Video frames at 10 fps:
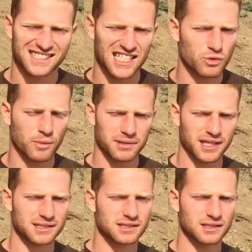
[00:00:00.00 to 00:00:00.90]
genuine
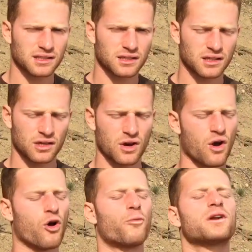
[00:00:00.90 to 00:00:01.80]
place.
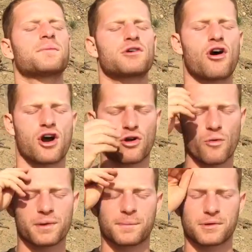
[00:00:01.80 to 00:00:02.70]
Open up your heart,
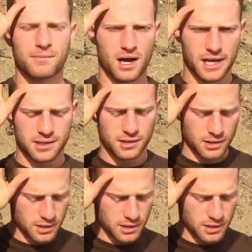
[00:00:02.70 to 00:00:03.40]
open up your mind,